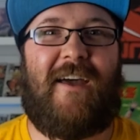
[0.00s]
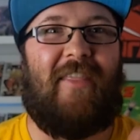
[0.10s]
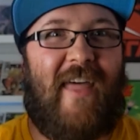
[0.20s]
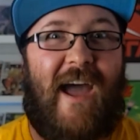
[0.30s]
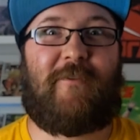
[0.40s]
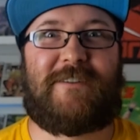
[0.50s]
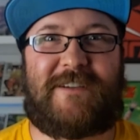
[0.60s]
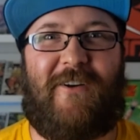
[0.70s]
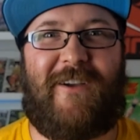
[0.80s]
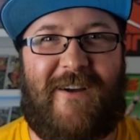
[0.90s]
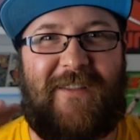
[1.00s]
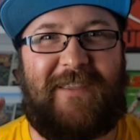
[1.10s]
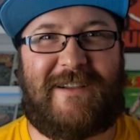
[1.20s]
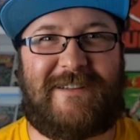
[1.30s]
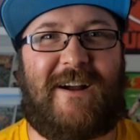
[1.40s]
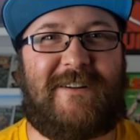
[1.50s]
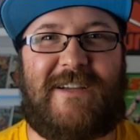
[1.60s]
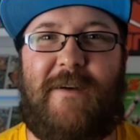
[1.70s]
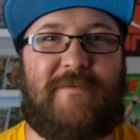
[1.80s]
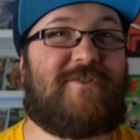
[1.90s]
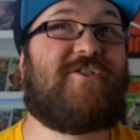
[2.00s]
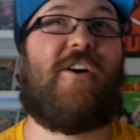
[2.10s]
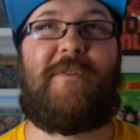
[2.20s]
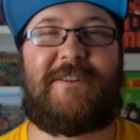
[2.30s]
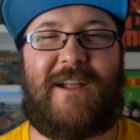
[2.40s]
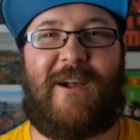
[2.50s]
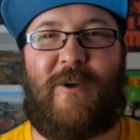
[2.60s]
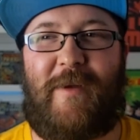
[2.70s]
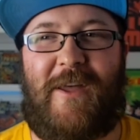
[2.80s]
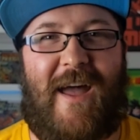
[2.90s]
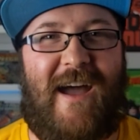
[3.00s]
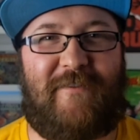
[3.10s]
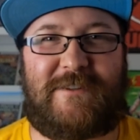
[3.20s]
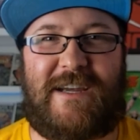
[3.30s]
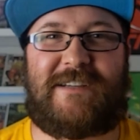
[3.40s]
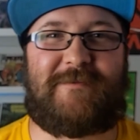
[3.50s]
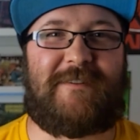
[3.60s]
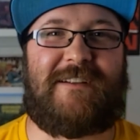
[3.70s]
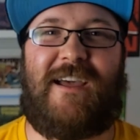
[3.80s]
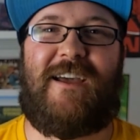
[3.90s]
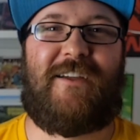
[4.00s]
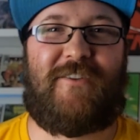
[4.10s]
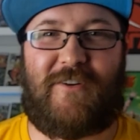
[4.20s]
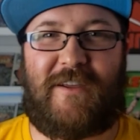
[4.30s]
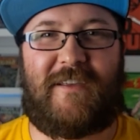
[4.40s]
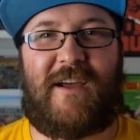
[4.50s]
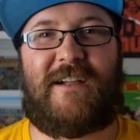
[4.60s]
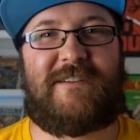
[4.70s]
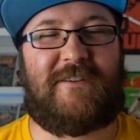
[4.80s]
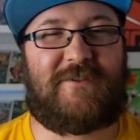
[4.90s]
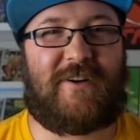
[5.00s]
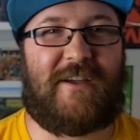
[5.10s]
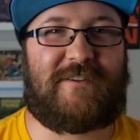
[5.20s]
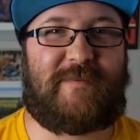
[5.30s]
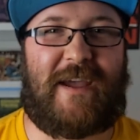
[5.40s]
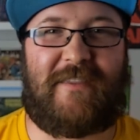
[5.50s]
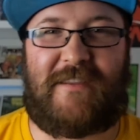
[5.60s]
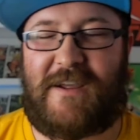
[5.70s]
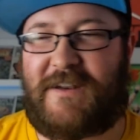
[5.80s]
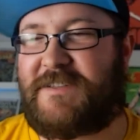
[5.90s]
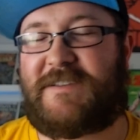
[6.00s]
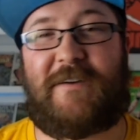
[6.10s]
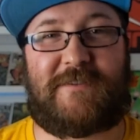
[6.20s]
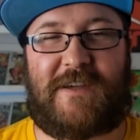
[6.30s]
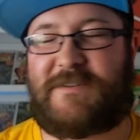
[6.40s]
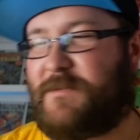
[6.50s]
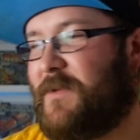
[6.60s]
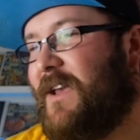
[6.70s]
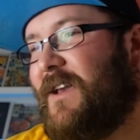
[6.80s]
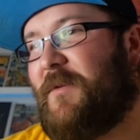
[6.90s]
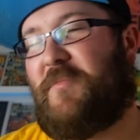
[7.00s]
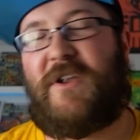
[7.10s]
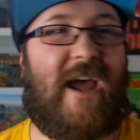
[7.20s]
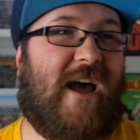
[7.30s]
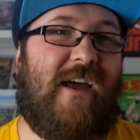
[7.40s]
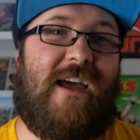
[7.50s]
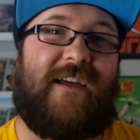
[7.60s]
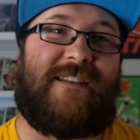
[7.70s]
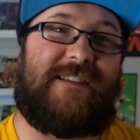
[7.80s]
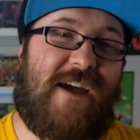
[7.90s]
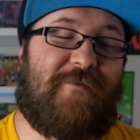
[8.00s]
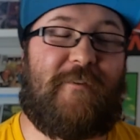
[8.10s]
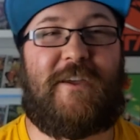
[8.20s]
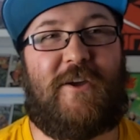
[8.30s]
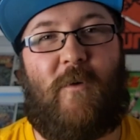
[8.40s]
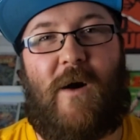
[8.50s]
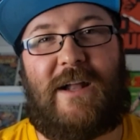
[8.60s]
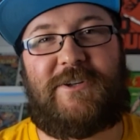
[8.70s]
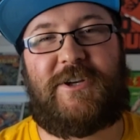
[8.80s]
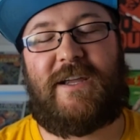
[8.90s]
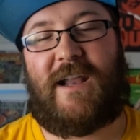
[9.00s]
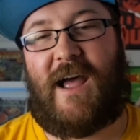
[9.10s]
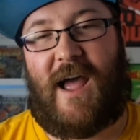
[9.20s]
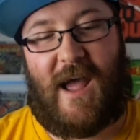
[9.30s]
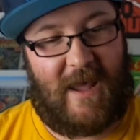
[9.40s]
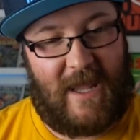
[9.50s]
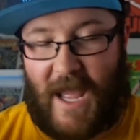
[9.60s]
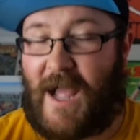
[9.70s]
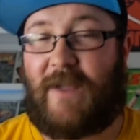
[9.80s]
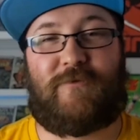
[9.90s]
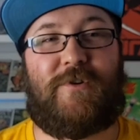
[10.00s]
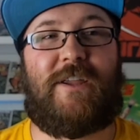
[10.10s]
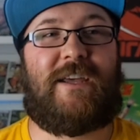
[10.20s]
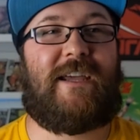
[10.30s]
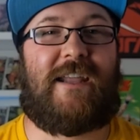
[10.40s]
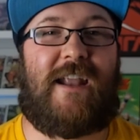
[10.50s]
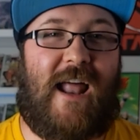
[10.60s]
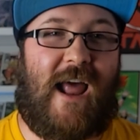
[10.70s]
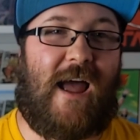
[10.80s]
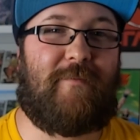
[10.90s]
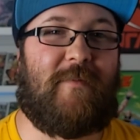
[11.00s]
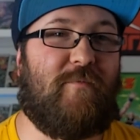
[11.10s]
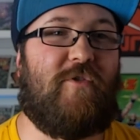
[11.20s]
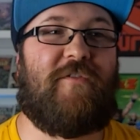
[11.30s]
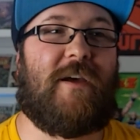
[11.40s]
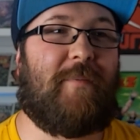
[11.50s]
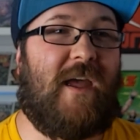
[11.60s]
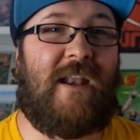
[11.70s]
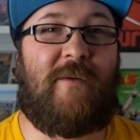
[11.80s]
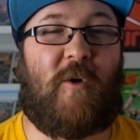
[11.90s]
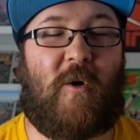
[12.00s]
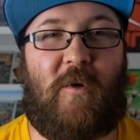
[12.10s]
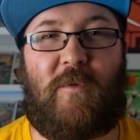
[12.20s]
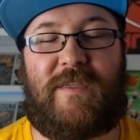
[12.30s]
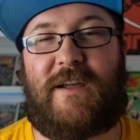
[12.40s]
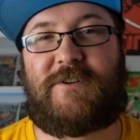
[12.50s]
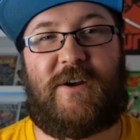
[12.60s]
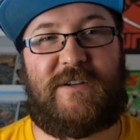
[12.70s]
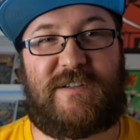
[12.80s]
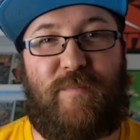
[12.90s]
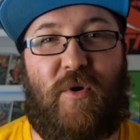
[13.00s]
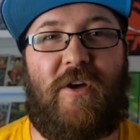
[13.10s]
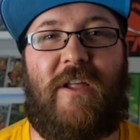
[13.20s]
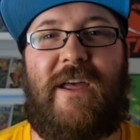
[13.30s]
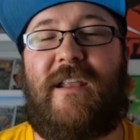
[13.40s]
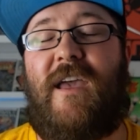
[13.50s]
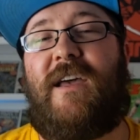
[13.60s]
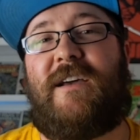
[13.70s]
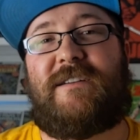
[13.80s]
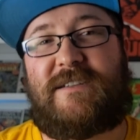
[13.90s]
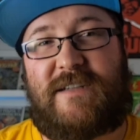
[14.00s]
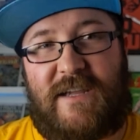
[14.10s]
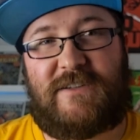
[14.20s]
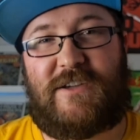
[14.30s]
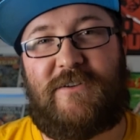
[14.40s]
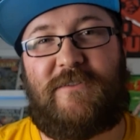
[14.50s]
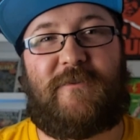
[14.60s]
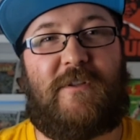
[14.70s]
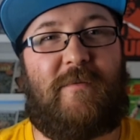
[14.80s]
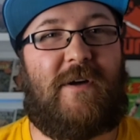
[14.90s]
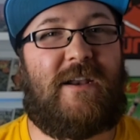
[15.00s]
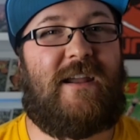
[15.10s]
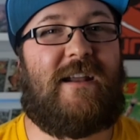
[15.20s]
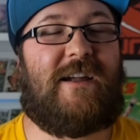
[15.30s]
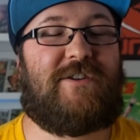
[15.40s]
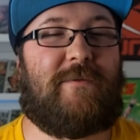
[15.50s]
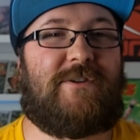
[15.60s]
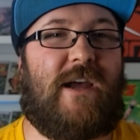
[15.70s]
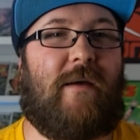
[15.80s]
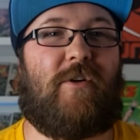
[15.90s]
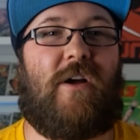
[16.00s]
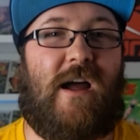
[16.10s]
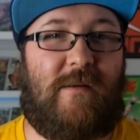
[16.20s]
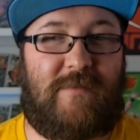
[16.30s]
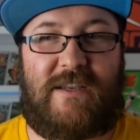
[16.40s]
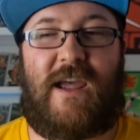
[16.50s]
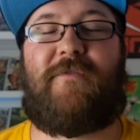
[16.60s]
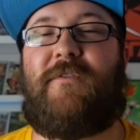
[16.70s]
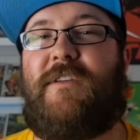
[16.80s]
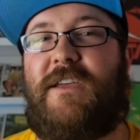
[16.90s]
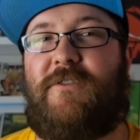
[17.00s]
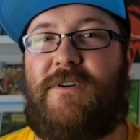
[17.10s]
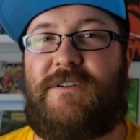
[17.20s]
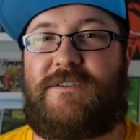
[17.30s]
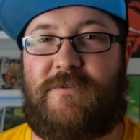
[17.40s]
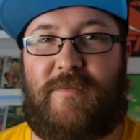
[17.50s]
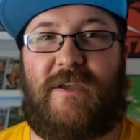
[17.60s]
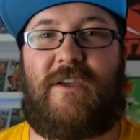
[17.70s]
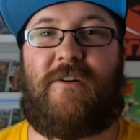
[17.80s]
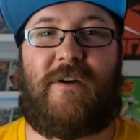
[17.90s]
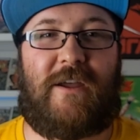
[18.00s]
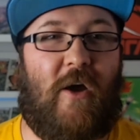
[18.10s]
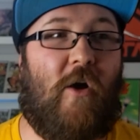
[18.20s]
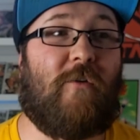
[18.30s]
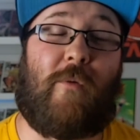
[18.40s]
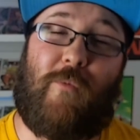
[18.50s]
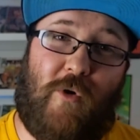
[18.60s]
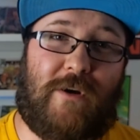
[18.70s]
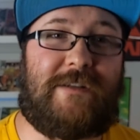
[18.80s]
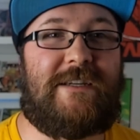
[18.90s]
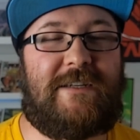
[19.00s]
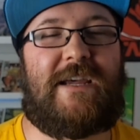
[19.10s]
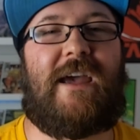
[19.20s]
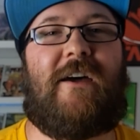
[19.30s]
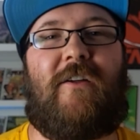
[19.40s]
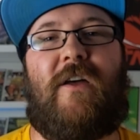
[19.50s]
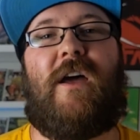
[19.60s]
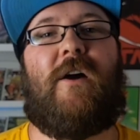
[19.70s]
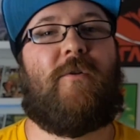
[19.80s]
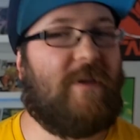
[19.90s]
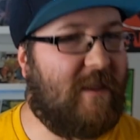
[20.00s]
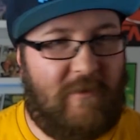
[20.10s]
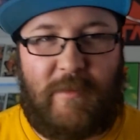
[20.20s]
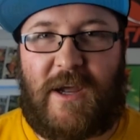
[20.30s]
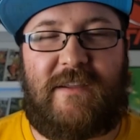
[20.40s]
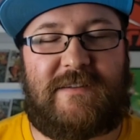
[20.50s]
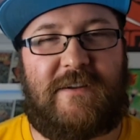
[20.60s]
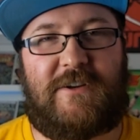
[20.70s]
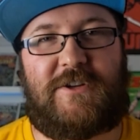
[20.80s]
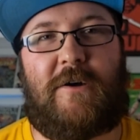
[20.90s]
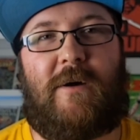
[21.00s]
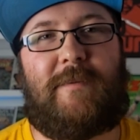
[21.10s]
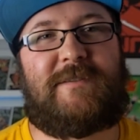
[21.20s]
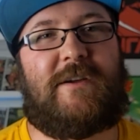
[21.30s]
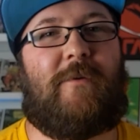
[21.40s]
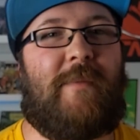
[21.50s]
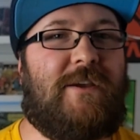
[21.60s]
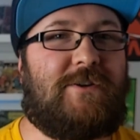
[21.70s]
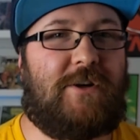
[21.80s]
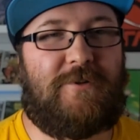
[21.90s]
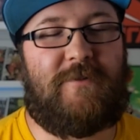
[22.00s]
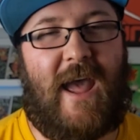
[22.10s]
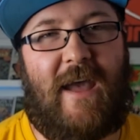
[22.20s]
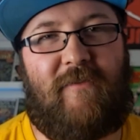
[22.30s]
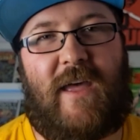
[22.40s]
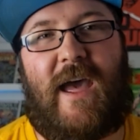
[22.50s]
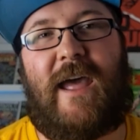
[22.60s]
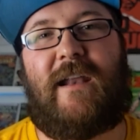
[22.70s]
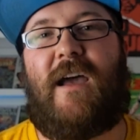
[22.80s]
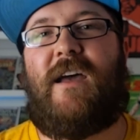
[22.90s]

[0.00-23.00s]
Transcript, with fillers: that was going on the entire time. So much Taco Bell advertisement during the Godzilla trailers back in the nineties. That was awesome. But yeah, definitely go watch it. I, I really cannot hype the movie up anymore without trying to spoil it. Stay tuned for the Monday Night Jibber Jabber. I'm definitely going to be going over more in detail with everybody that's gonna show up, so make sure you have that